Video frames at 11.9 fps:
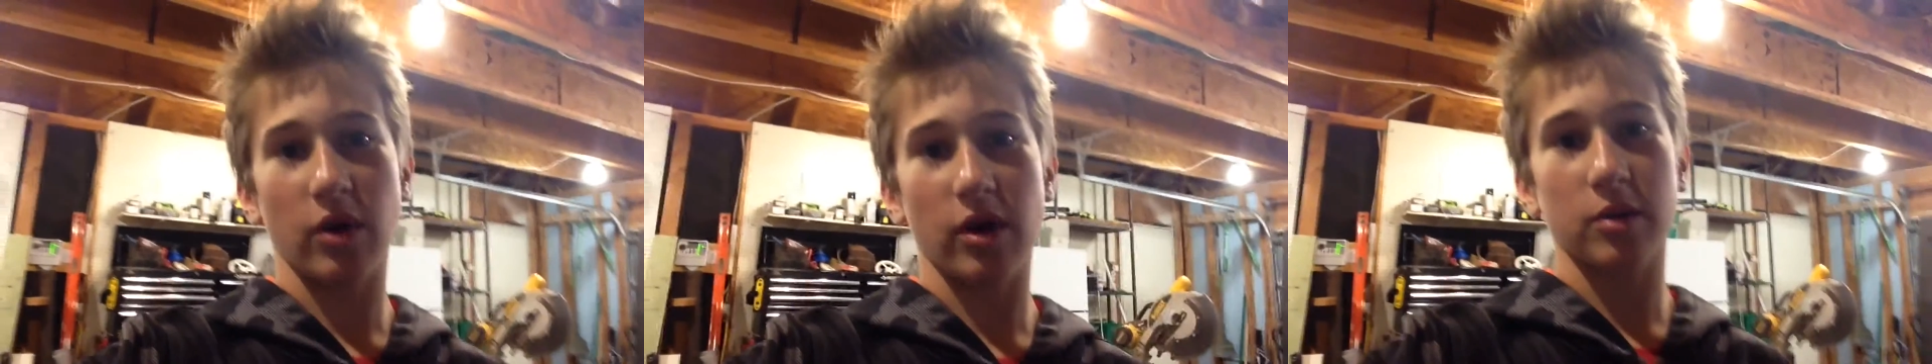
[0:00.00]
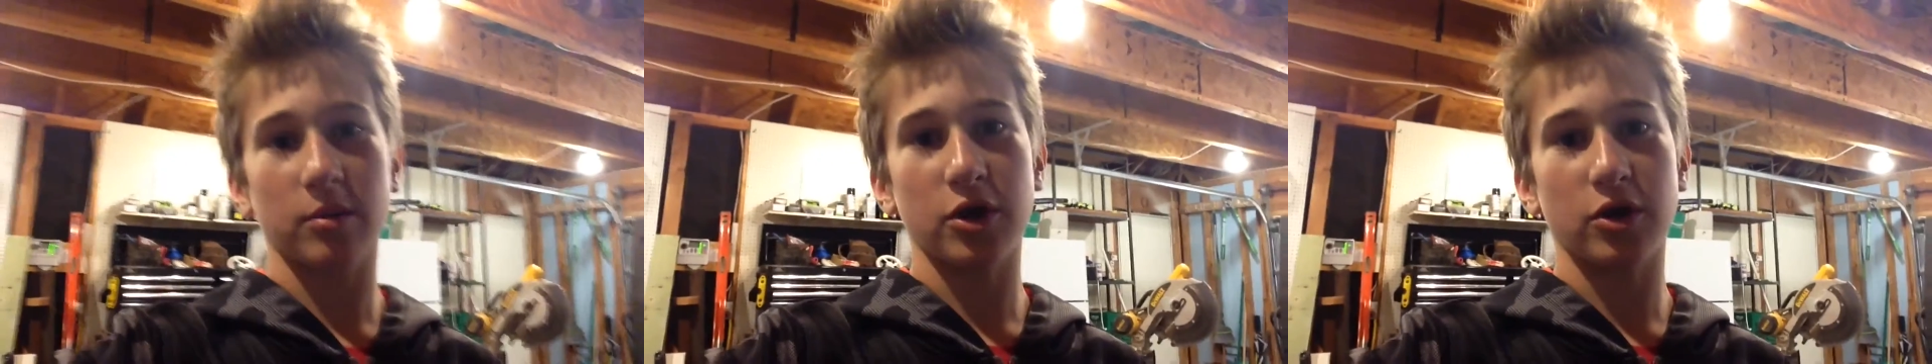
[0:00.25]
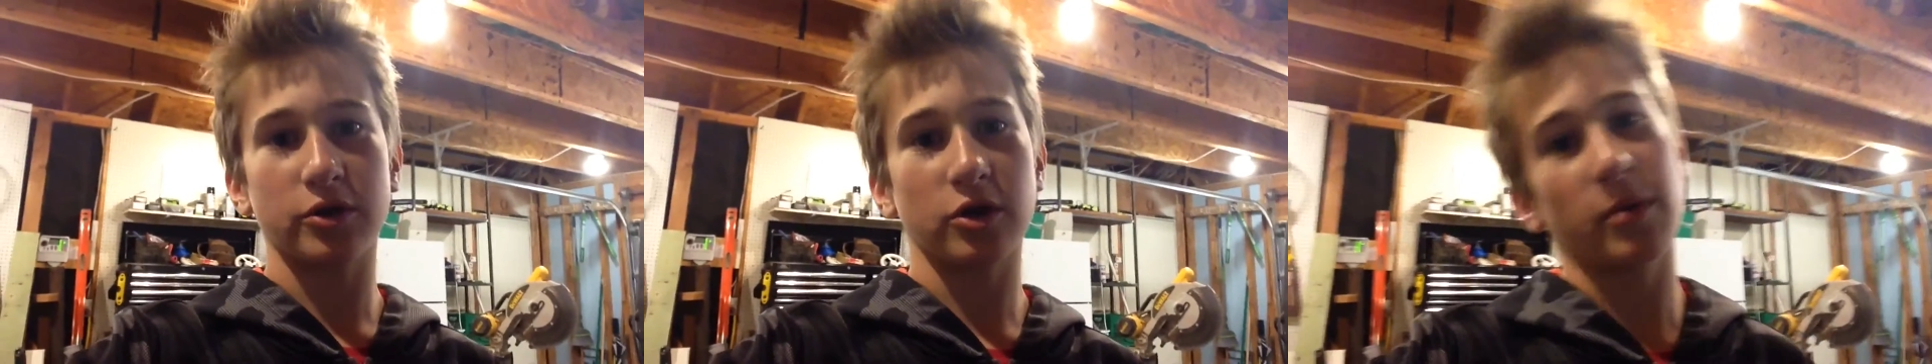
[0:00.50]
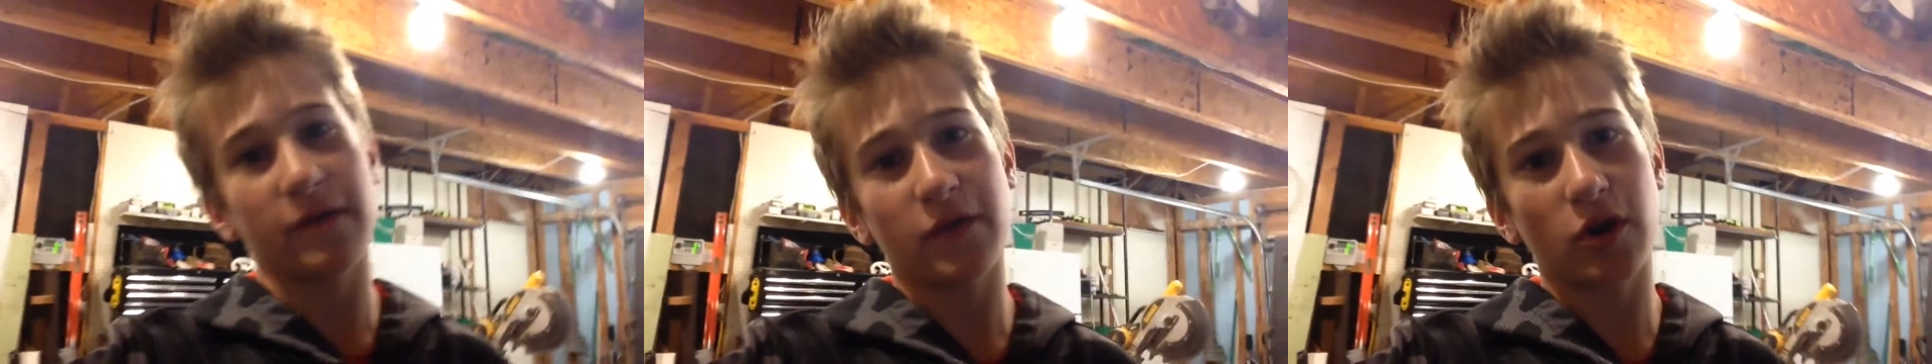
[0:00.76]
welcome to
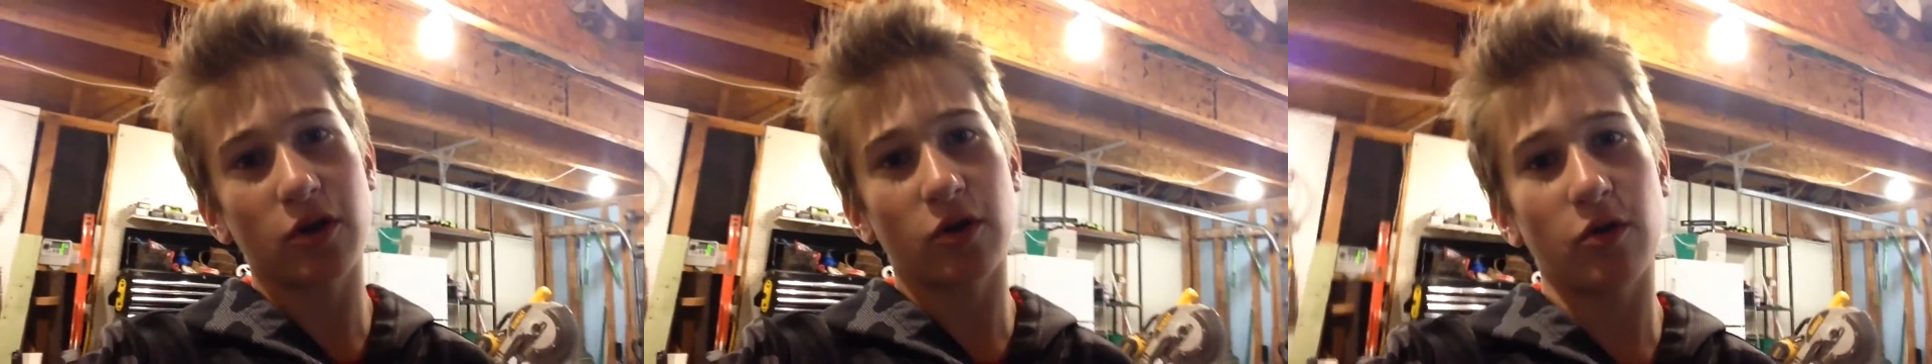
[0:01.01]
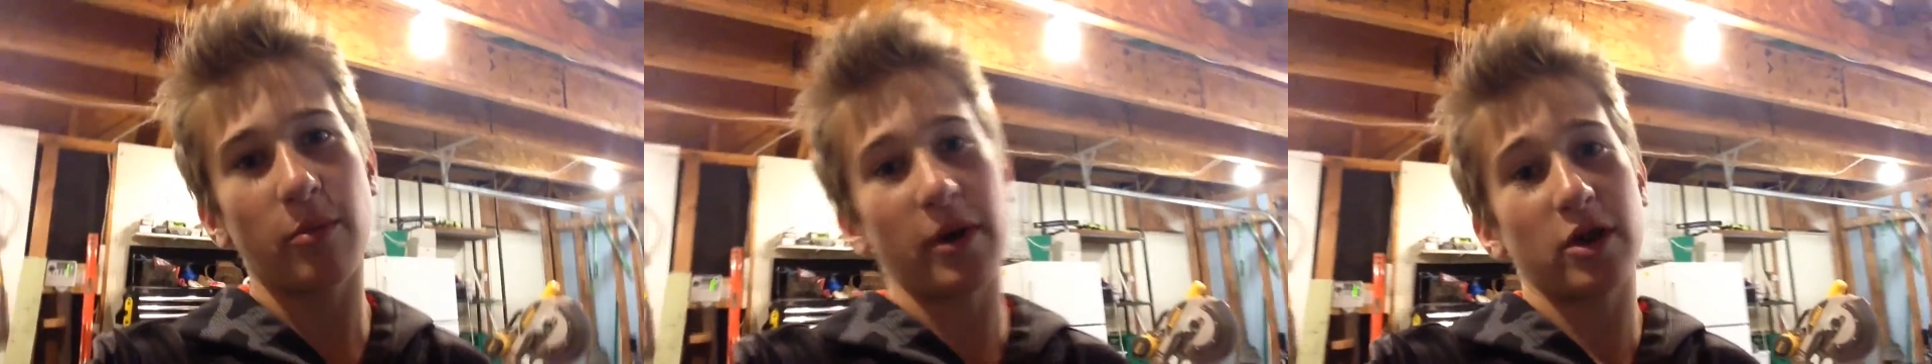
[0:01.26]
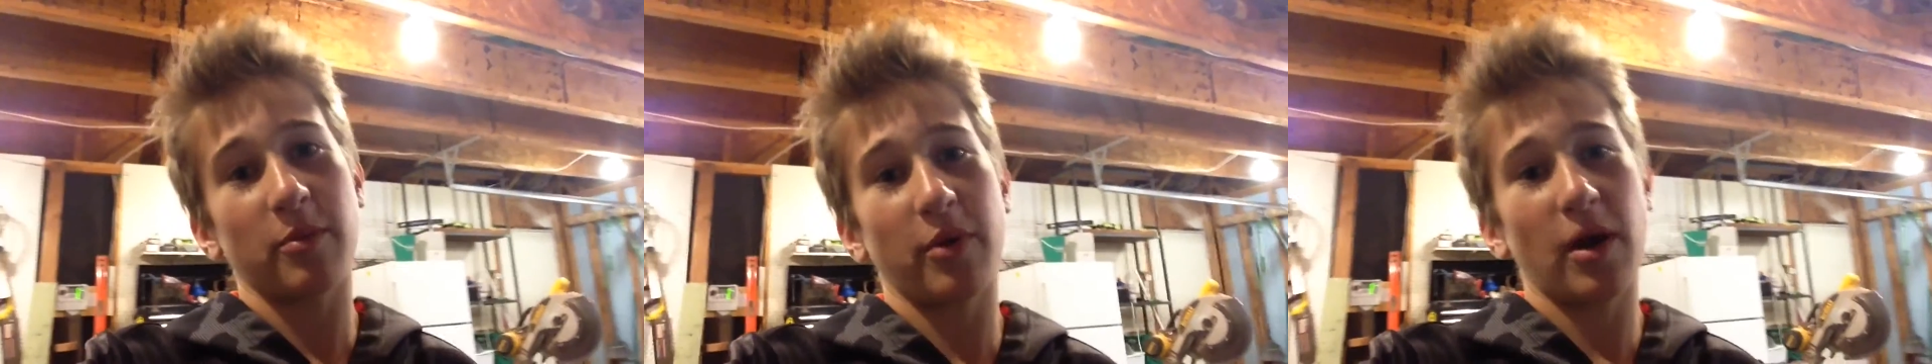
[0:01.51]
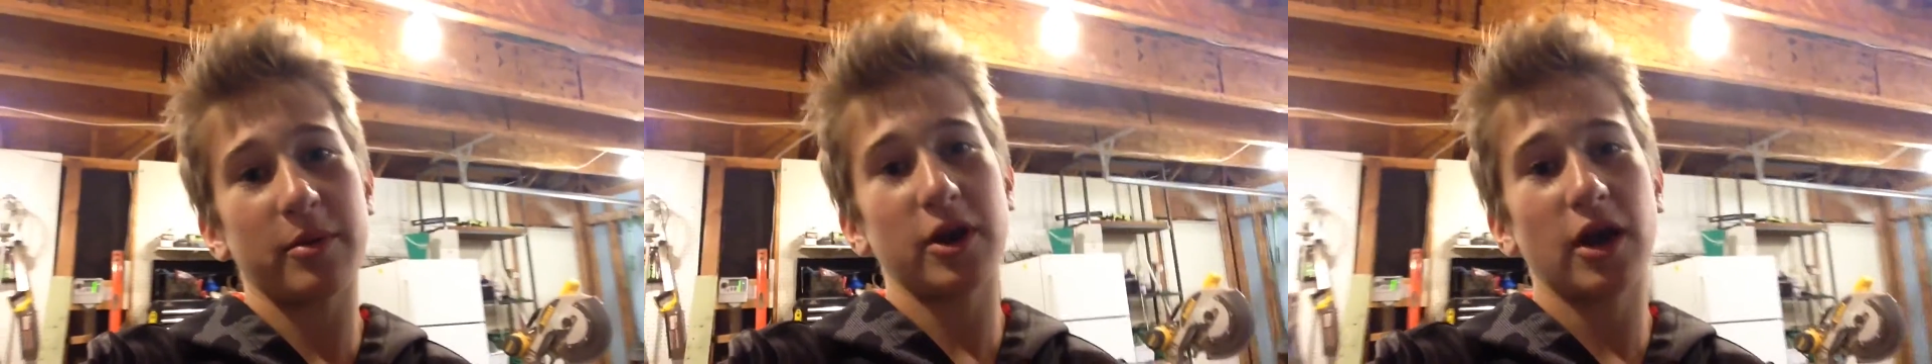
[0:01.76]
YouTube if you're new, but you're
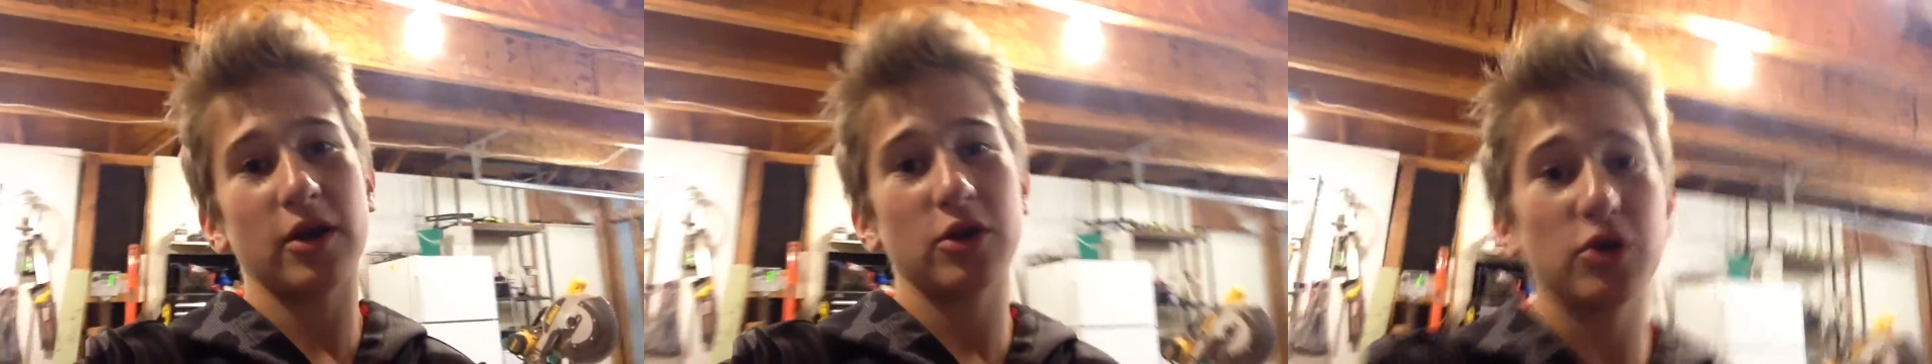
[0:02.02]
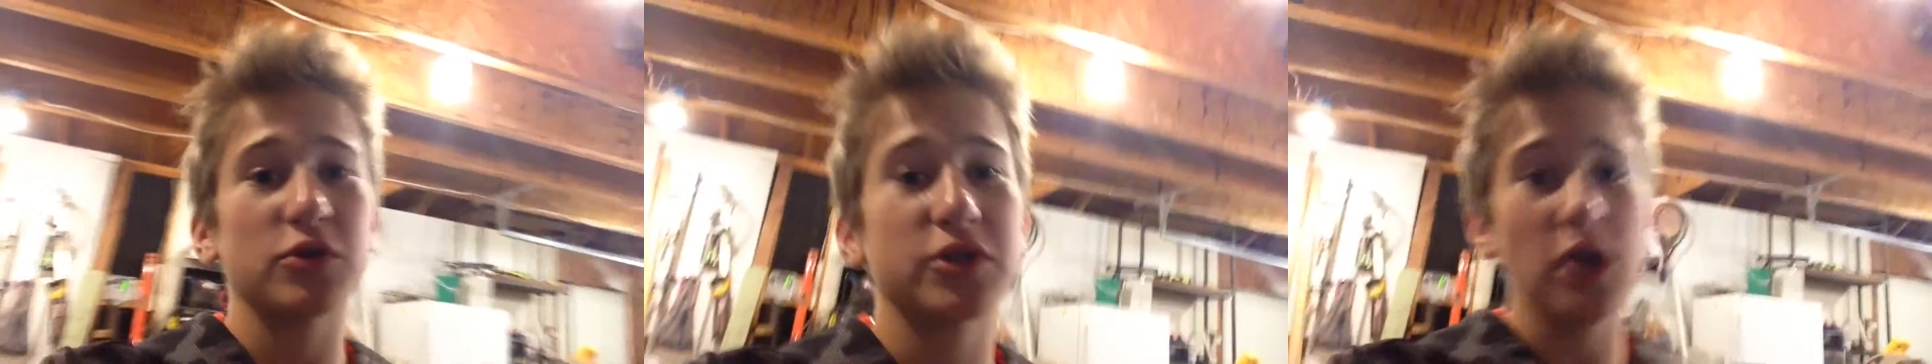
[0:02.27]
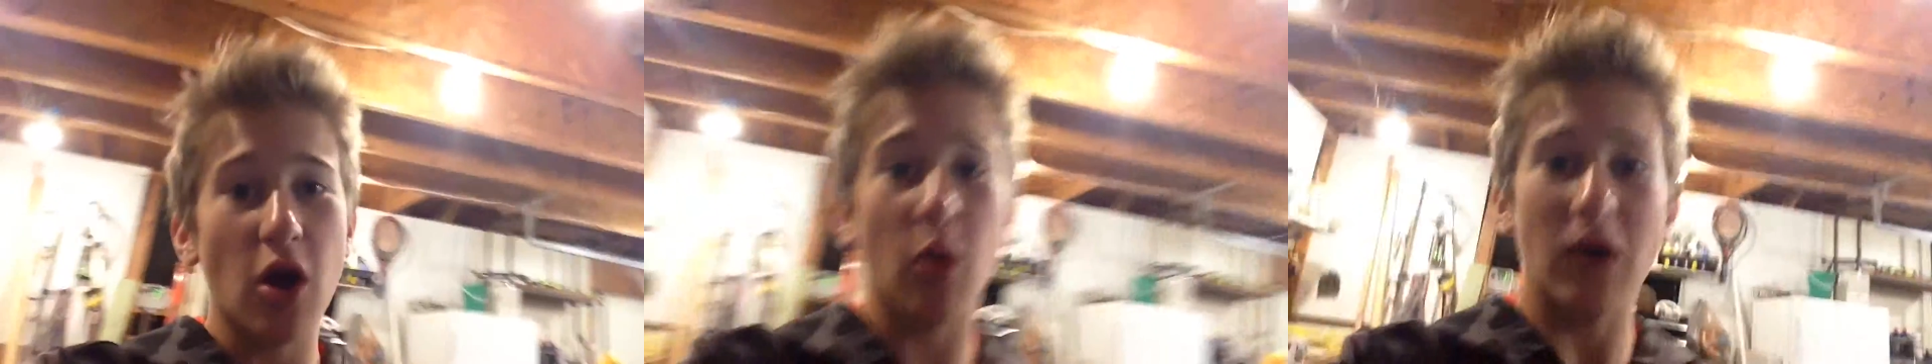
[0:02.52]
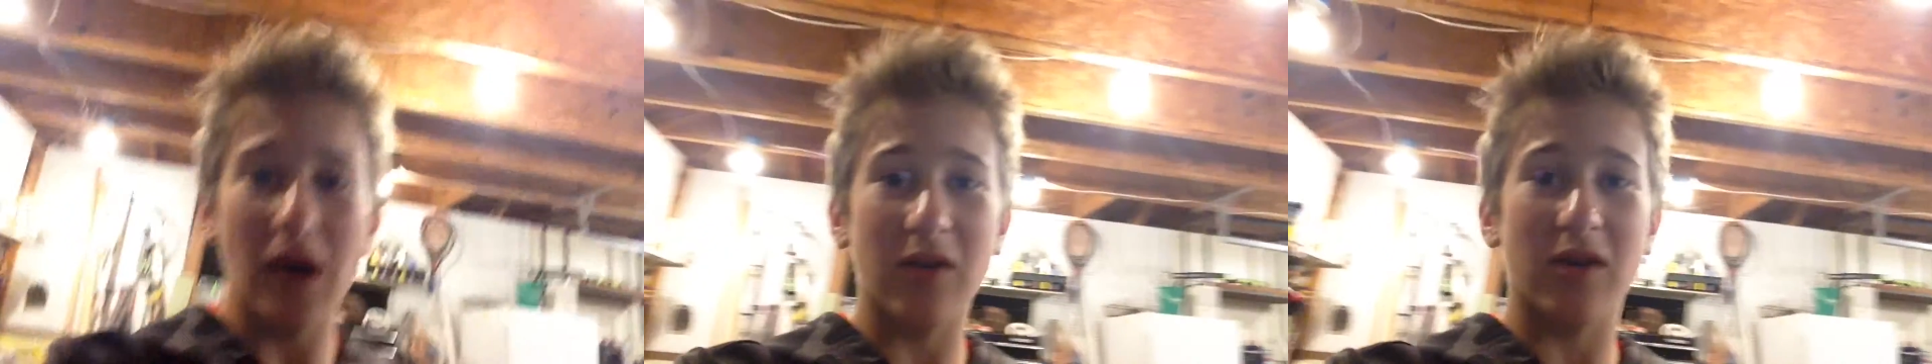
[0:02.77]
probably not new, so
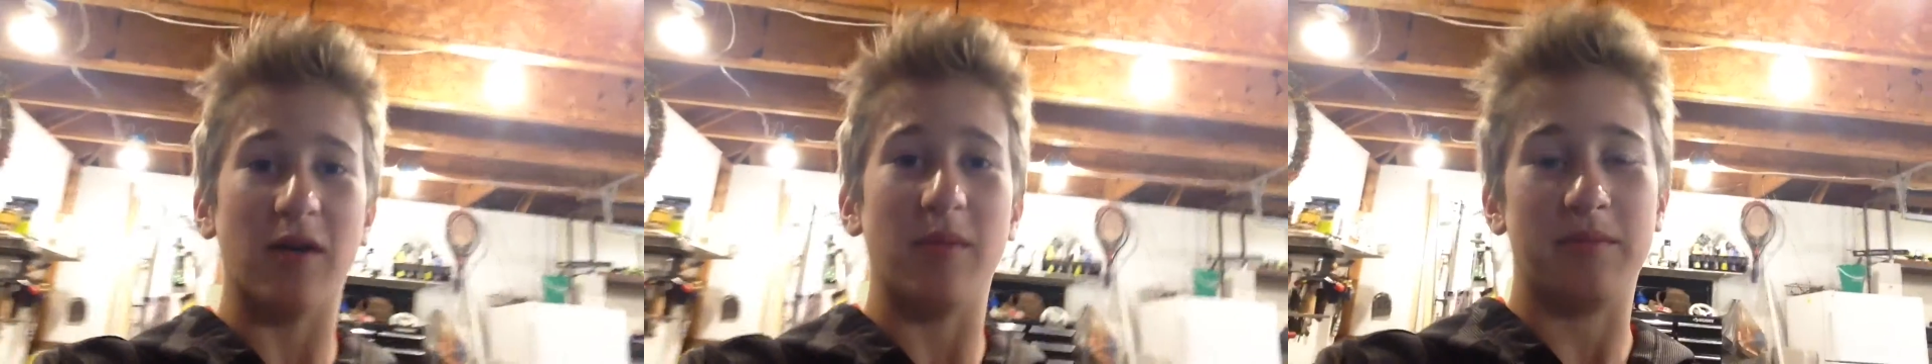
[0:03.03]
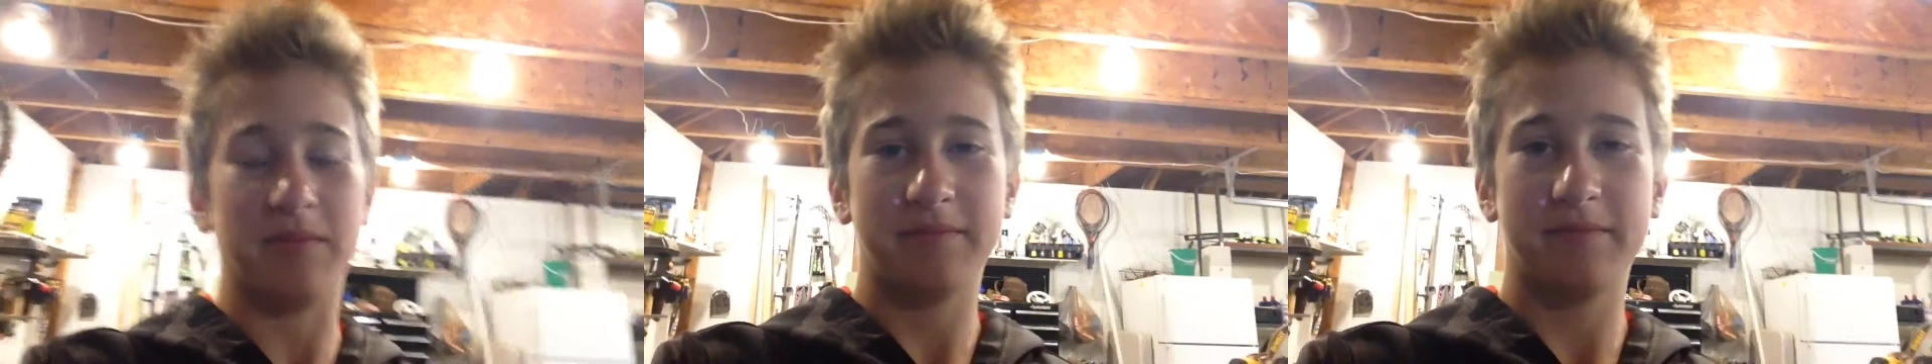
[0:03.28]
welcome.